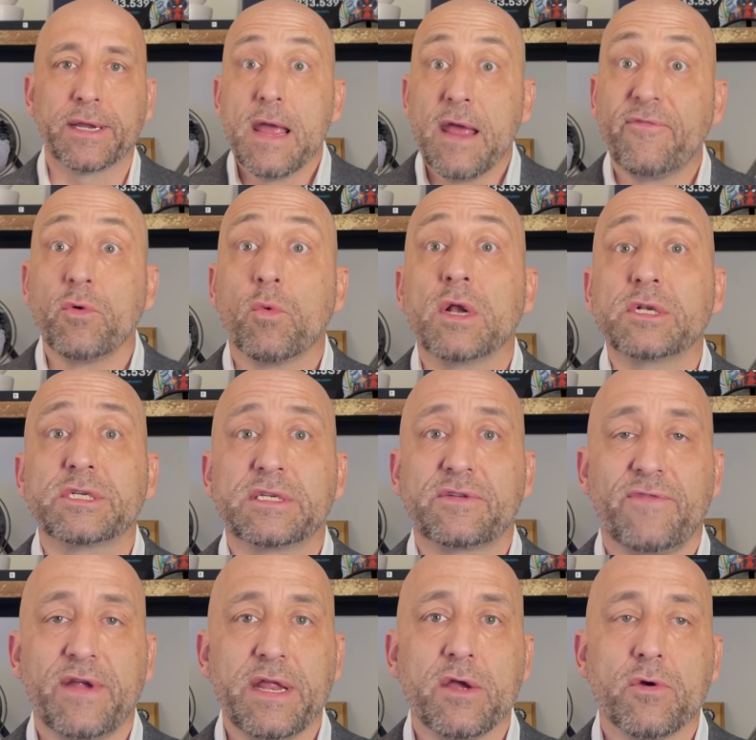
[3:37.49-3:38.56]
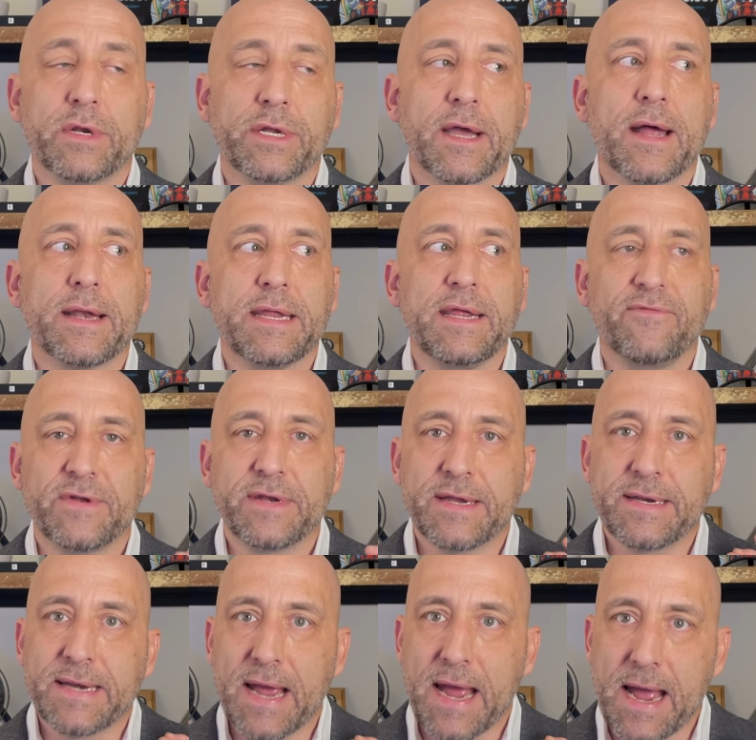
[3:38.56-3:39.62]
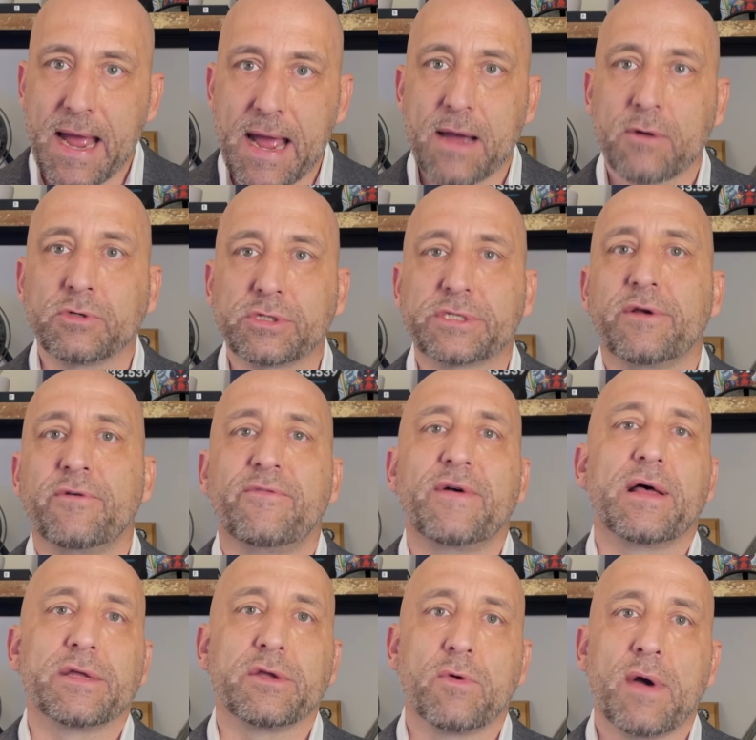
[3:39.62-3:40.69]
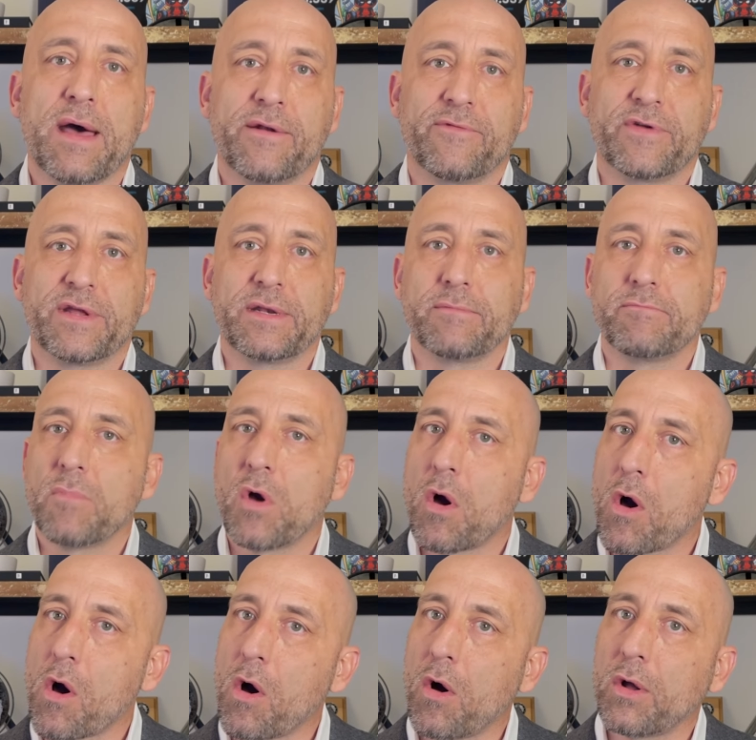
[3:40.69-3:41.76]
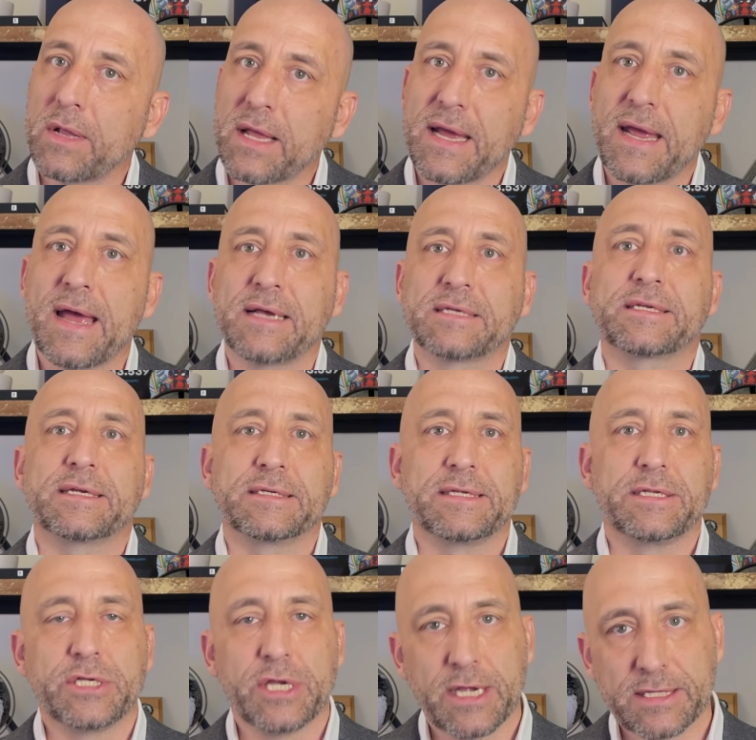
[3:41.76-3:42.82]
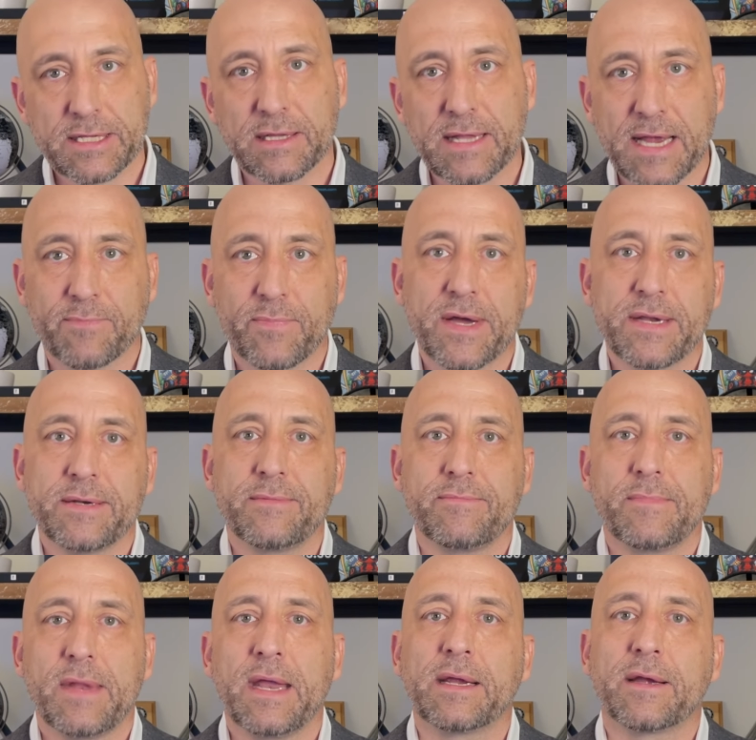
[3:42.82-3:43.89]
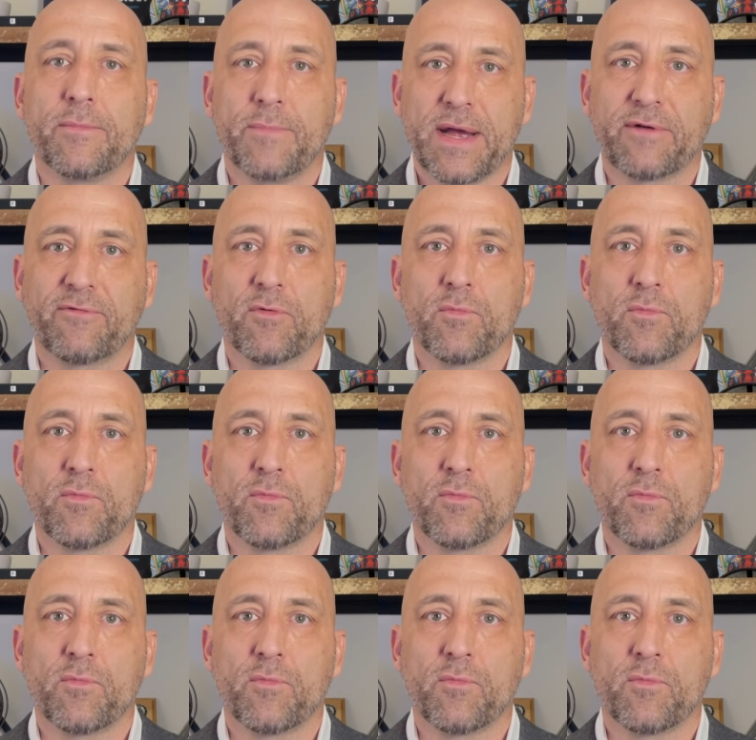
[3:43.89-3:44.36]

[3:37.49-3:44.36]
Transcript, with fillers: If you watched this video and got even an ounce of value out of it, all I ask is that you hit the like button and come back for